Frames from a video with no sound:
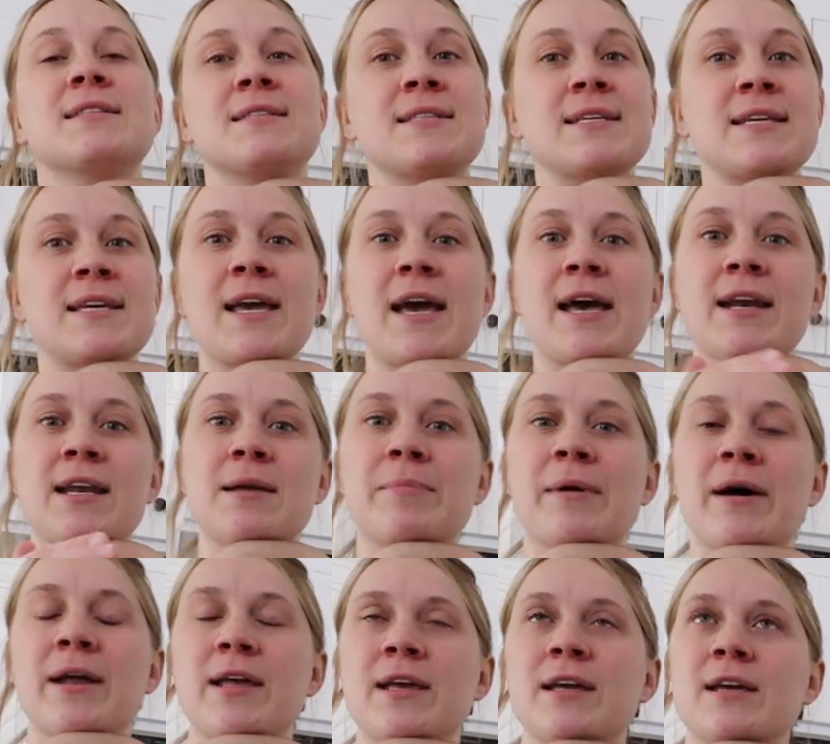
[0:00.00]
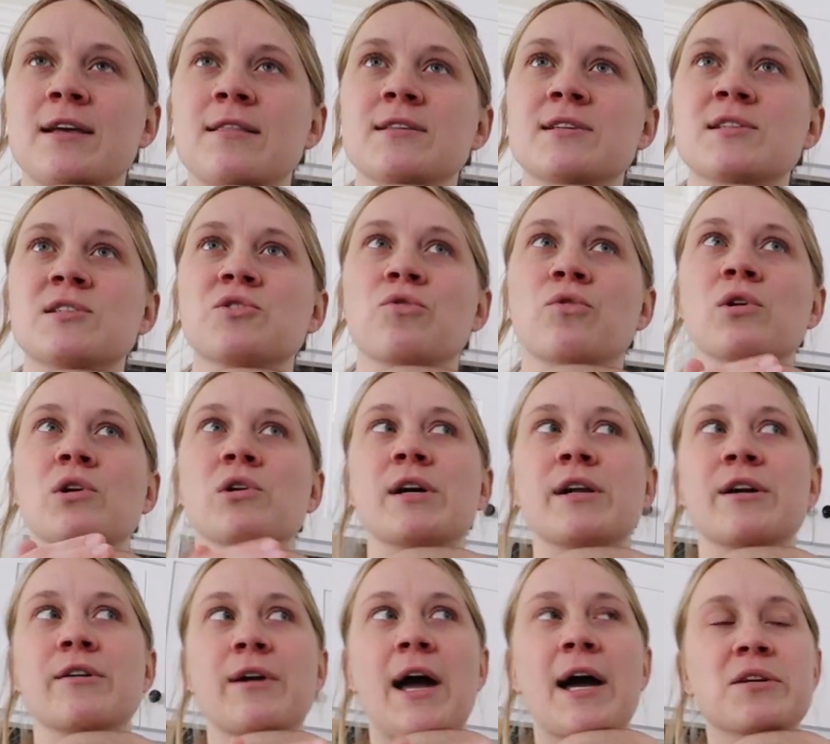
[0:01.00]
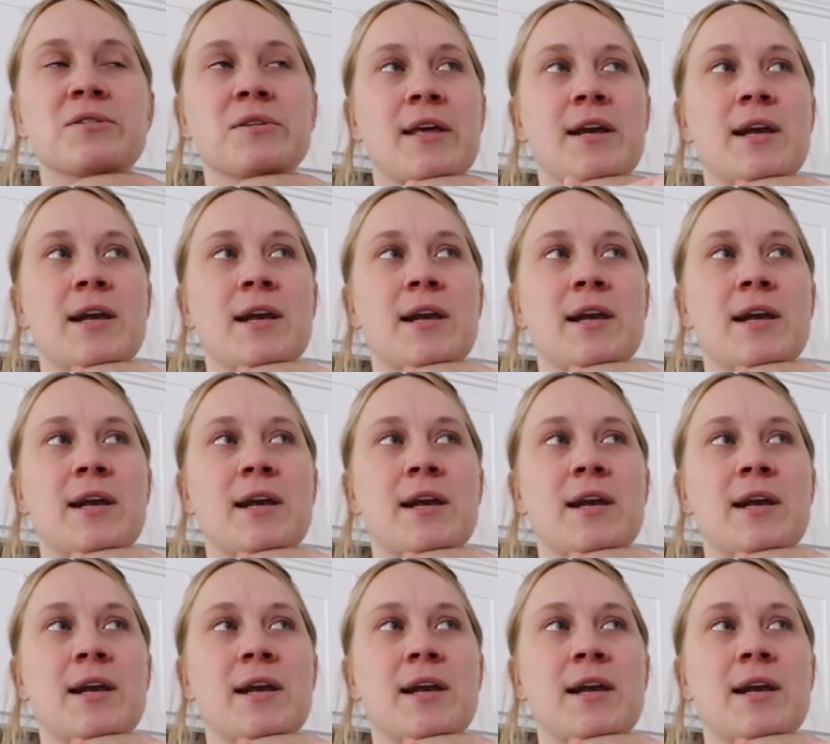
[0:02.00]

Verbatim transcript: see anybody in the store or interact with